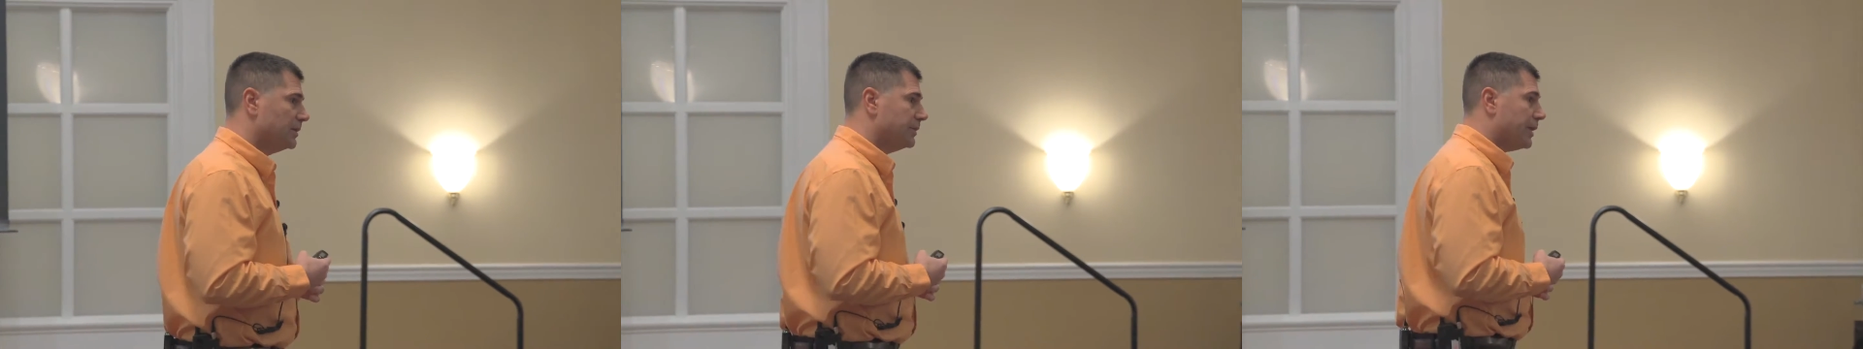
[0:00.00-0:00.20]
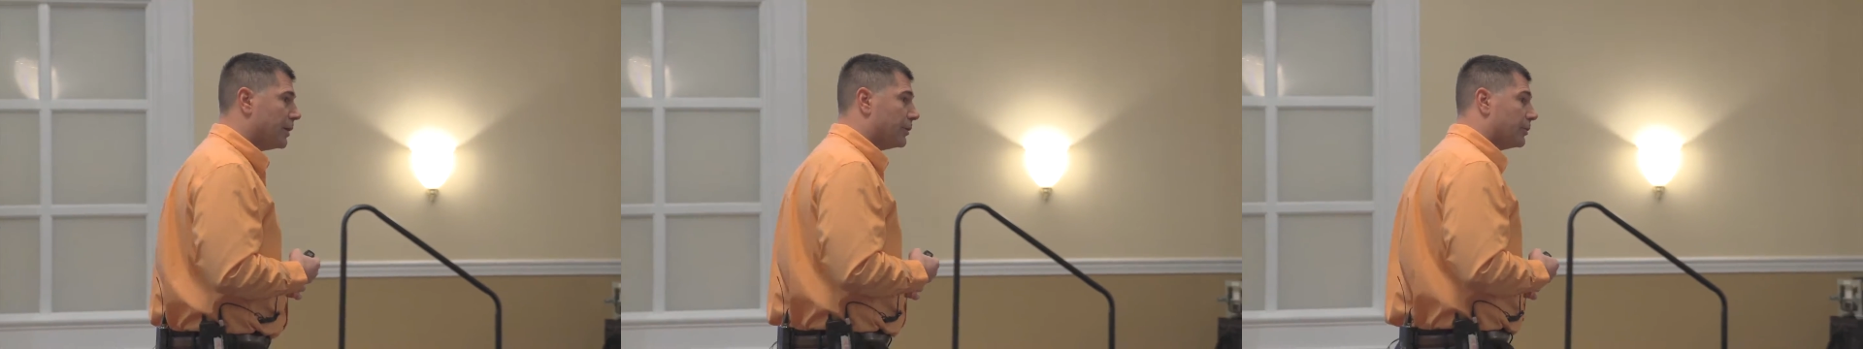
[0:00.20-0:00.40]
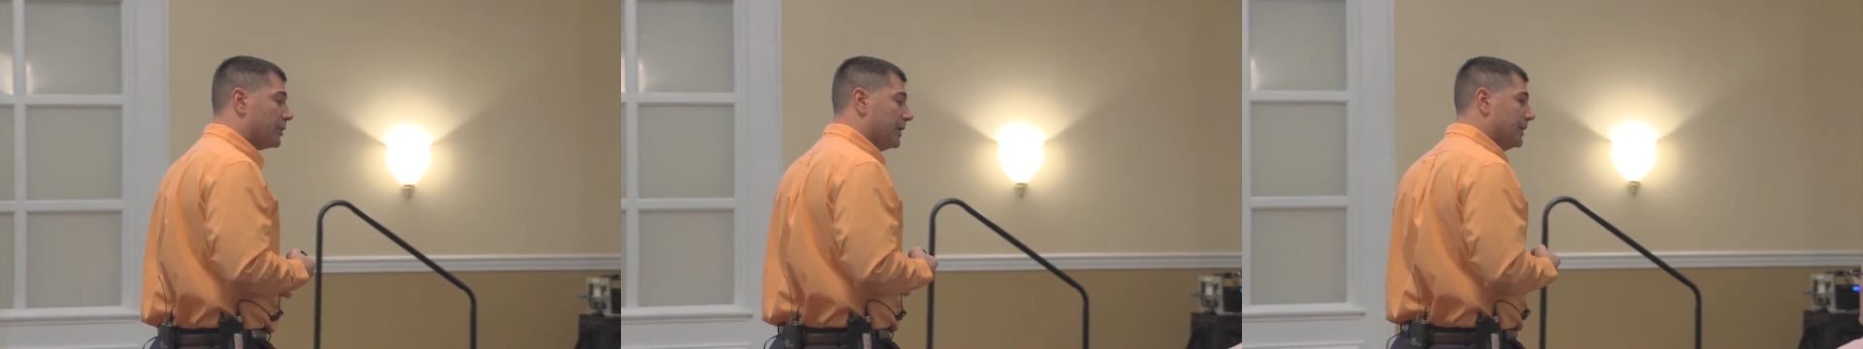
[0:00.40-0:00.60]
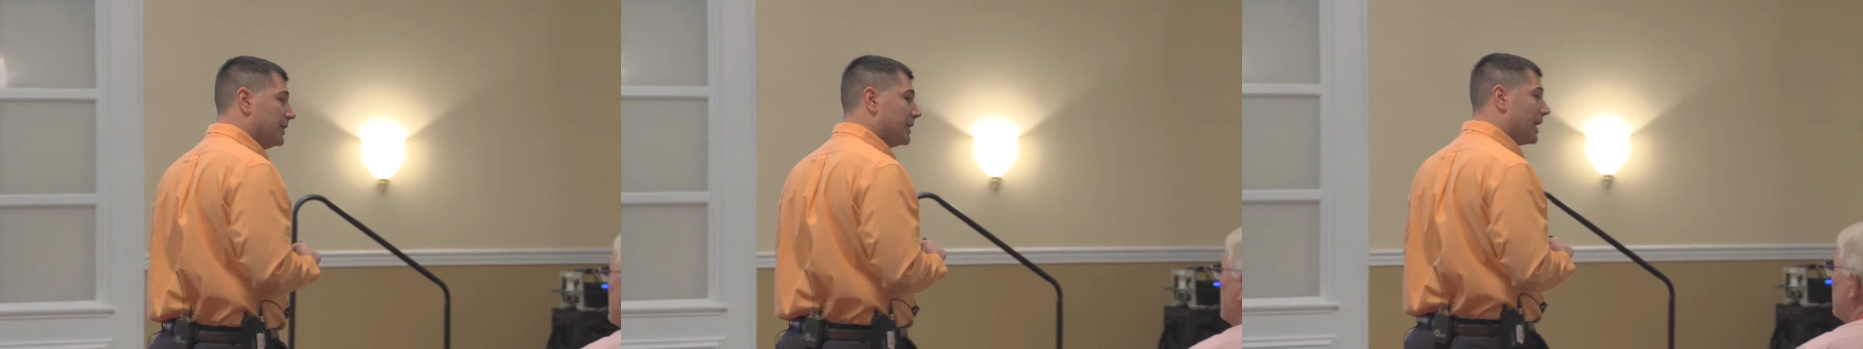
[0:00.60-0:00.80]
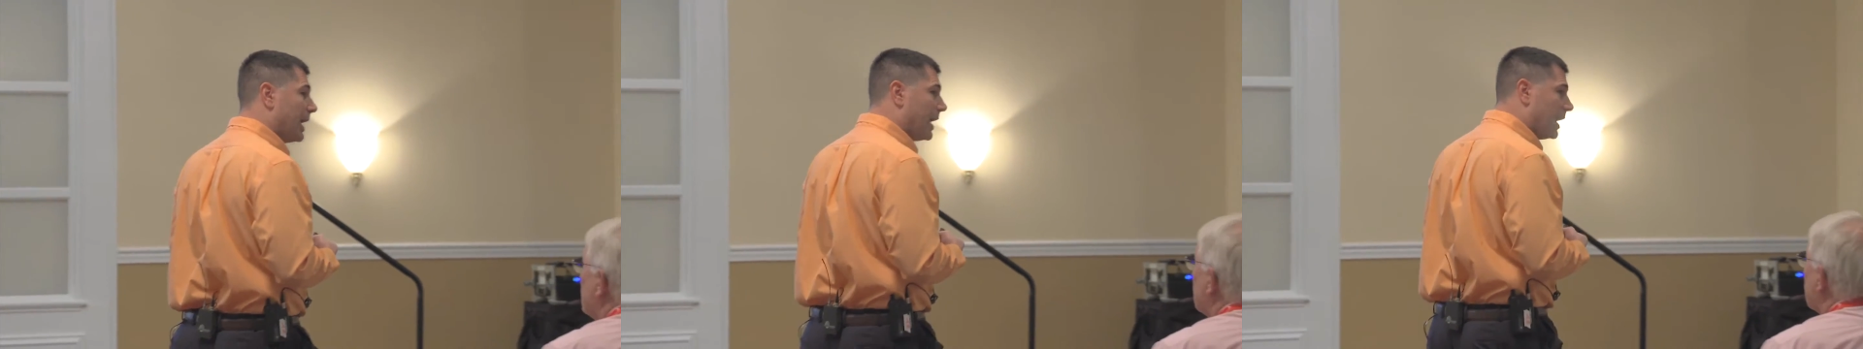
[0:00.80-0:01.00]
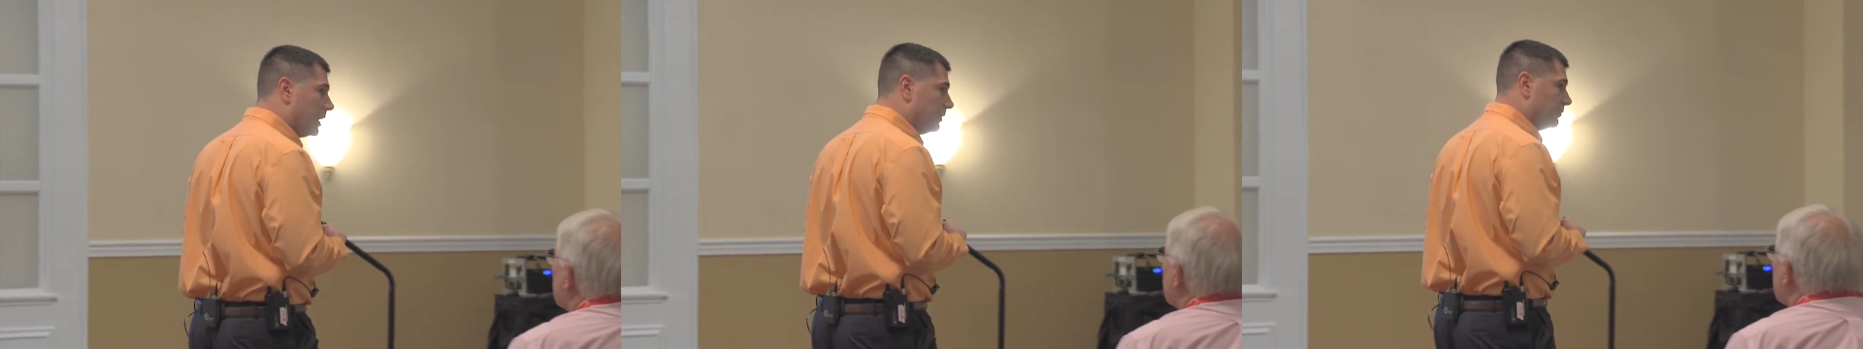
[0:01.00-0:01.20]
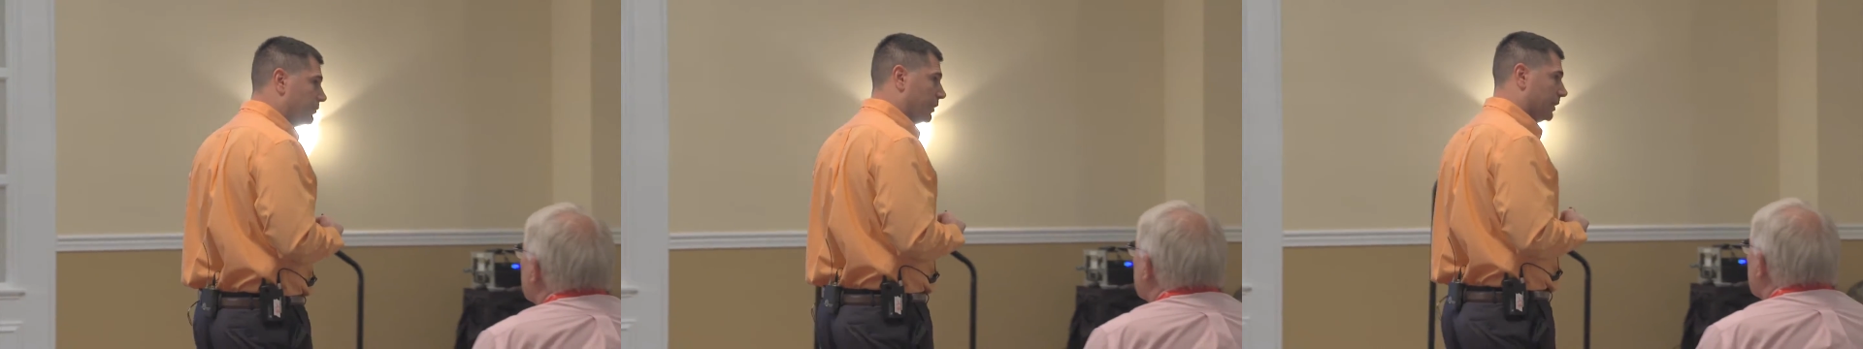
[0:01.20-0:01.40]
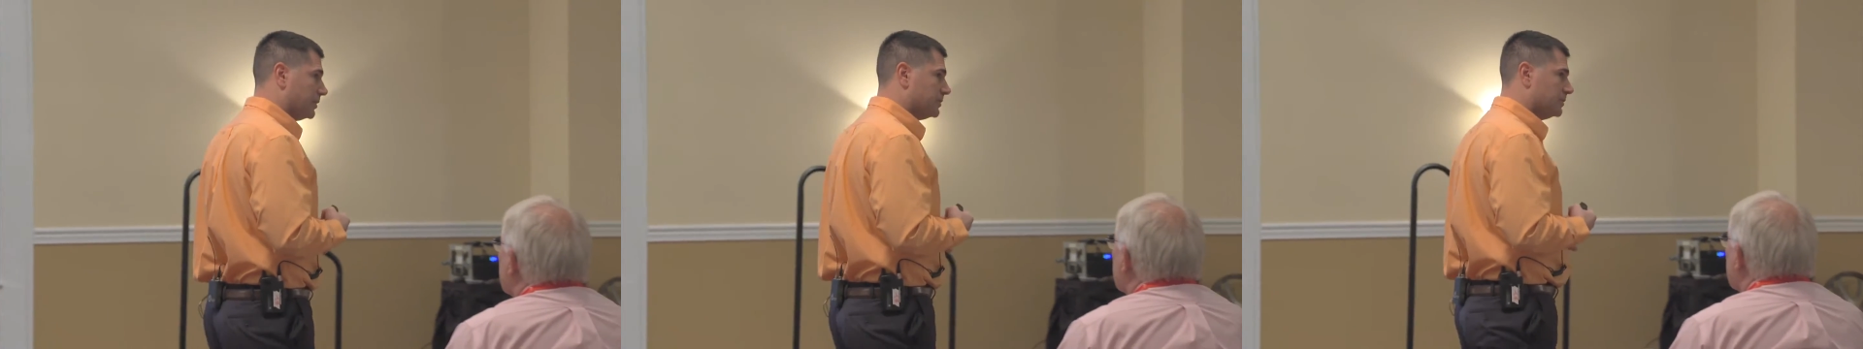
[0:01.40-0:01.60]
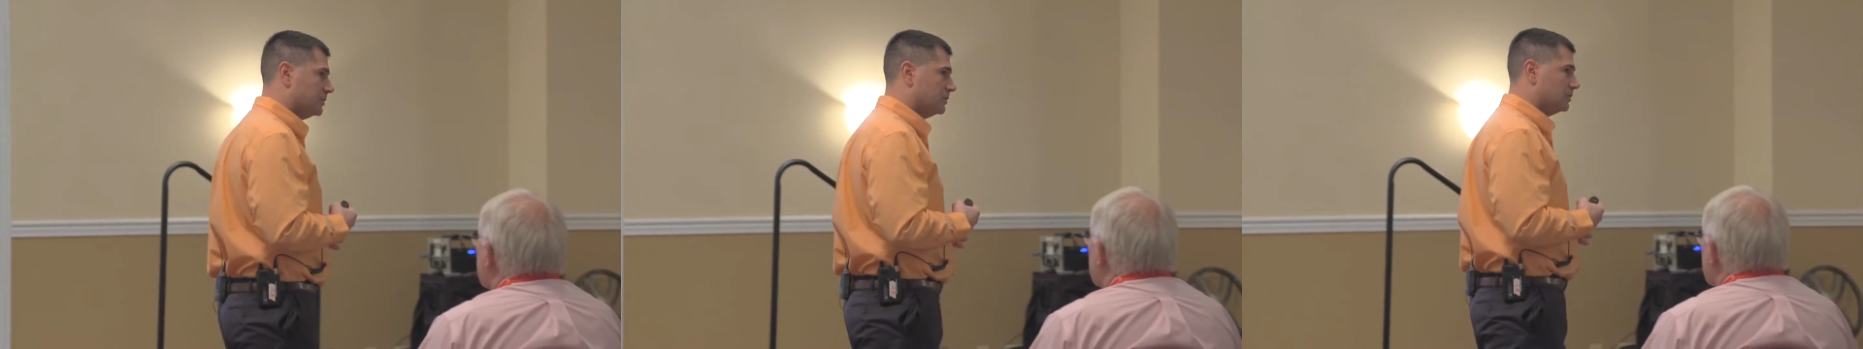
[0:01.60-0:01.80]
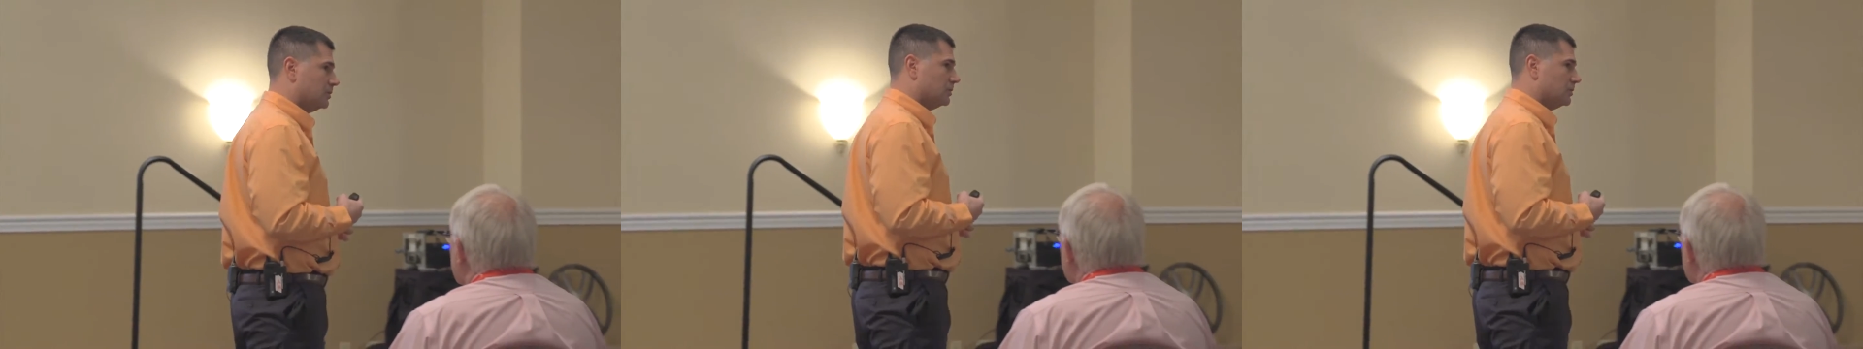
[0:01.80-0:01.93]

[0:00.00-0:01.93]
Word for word: that are in conflict